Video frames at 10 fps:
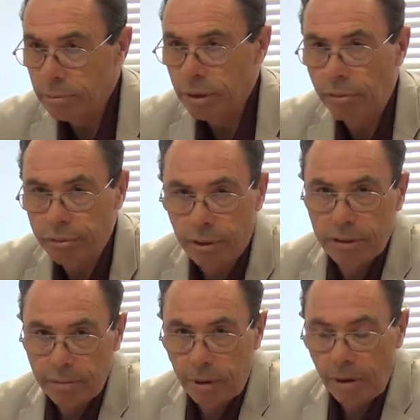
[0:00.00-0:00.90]
you don't
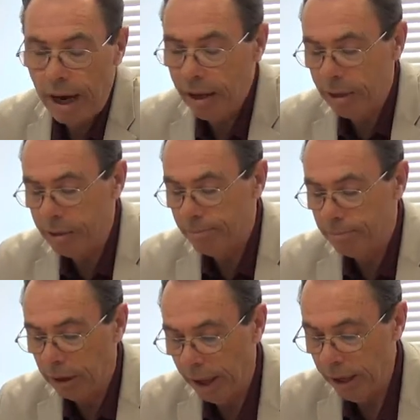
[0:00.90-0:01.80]
turn to Baraka's
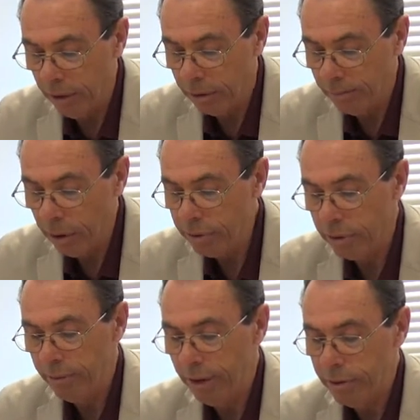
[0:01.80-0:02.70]
play or The
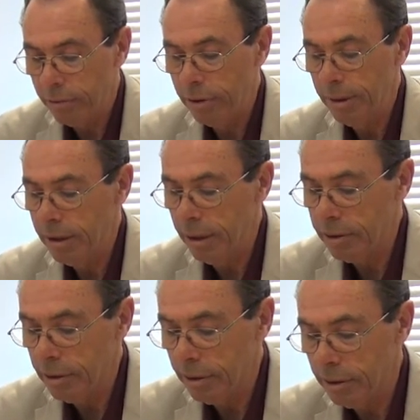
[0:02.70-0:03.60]
Motion of History
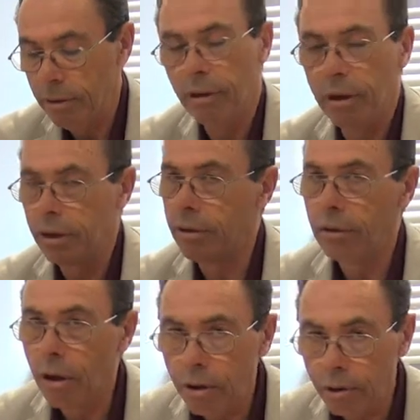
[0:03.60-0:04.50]
because you're going to
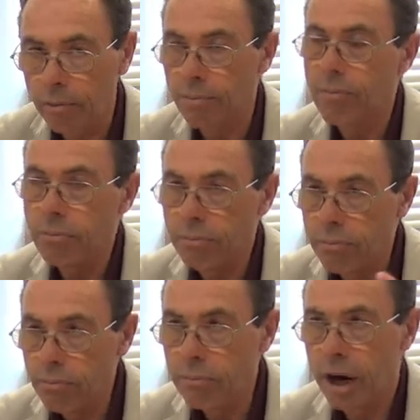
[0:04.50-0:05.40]
learn
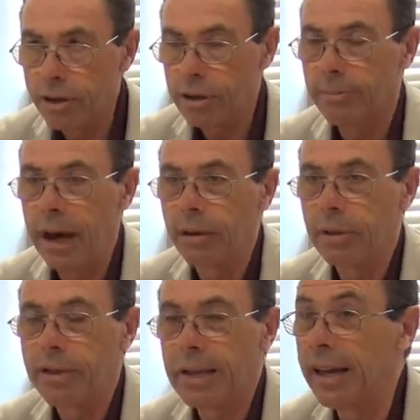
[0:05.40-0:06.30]
much
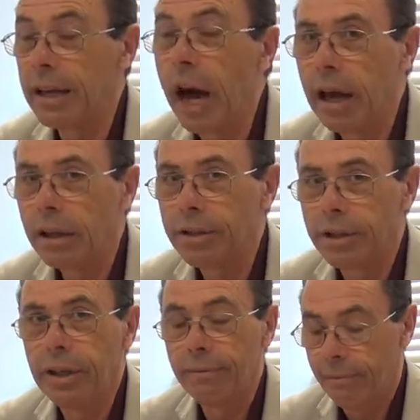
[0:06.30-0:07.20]
about the
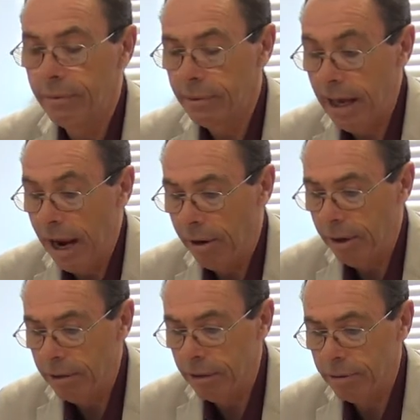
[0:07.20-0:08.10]
psychology of
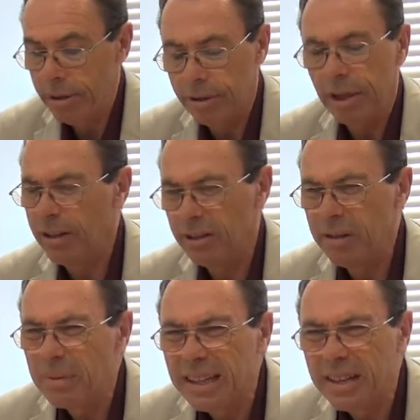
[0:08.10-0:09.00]
characters. He's not
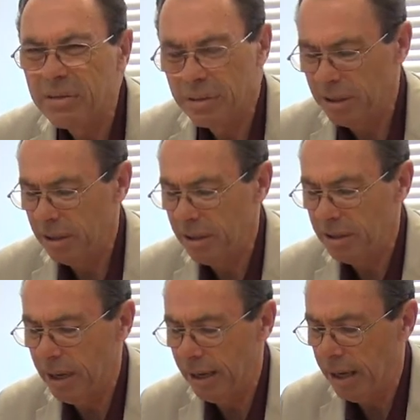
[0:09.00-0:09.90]
deeply interested
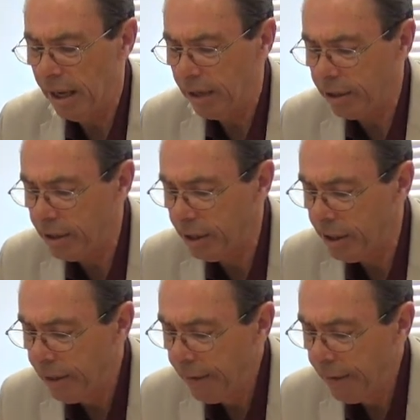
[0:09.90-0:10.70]
in psychology,